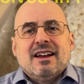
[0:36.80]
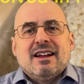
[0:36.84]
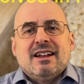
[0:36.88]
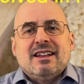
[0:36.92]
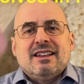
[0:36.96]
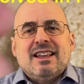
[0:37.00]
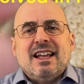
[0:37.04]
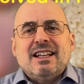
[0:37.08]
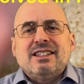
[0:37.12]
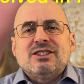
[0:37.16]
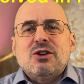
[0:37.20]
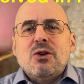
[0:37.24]

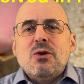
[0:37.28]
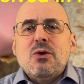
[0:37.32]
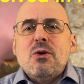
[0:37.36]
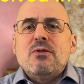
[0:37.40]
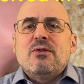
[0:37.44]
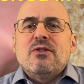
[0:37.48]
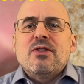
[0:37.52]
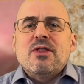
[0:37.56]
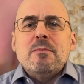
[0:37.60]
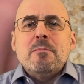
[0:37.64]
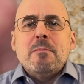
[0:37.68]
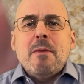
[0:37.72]
Let's go
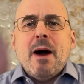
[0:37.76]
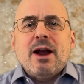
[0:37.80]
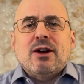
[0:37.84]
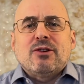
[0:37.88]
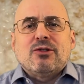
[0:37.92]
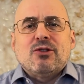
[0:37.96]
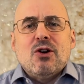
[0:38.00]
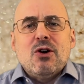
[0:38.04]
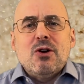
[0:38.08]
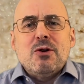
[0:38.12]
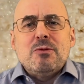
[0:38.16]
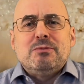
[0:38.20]
over the
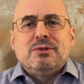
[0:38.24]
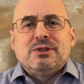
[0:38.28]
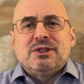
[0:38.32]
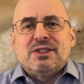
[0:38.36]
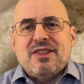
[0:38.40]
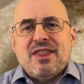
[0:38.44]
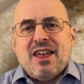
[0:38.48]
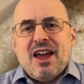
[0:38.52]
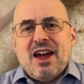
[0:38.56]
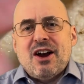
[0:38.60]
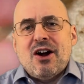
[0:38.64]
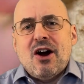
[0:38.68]
microbes
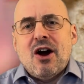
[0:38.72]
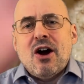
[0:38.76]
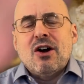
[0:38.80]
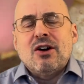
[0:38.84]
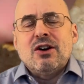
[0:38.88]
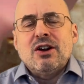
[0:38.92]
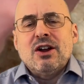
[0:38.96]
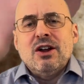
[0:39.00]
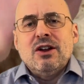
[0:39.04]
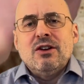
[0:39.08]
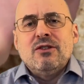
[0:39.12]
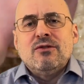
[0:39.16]
that
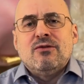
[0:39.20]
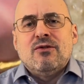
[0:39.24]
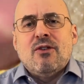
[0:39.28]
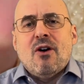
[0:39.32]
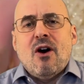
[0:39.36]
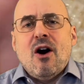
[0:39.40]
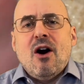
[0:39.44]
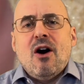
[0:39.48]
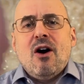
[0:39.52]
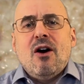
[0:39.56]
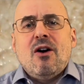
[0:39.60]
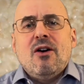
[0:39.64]
are
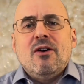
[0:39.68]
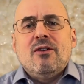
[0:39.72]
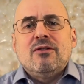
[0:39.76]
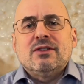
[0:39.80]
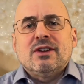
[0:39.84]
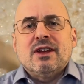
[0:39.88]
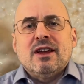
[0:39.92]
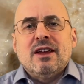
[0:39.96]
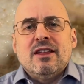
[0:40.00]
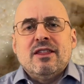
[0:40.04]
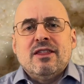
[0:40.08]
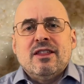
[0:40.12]

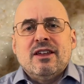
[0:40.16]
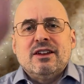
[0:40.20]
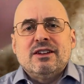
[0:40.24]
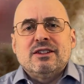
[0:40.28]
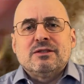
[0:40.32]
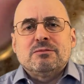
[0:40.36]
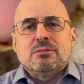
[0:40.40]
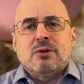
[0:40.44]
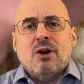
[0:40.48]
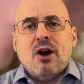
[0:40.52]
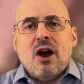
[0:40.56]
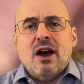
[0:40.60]
involved in
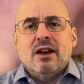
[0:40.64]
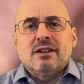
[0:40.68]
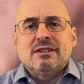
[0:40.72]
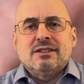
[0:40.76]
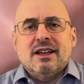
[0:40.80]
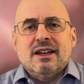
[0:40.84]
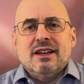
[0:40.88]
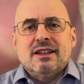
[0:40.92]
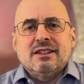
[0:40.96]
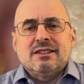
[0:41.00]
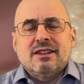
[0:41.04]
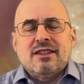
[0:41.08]
this
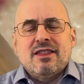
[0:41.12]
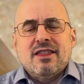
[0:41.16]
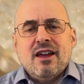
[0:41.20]
process.